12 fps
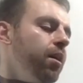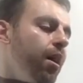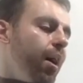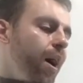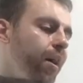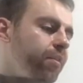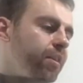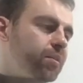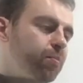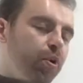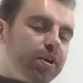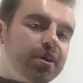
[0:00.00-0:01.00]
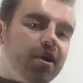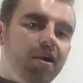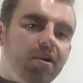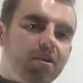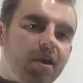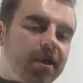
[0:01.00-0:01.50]
and this point, they
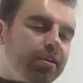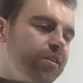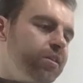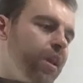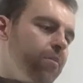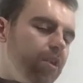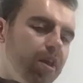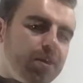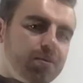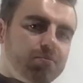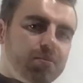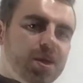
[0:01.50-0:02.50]
all lie on the same line.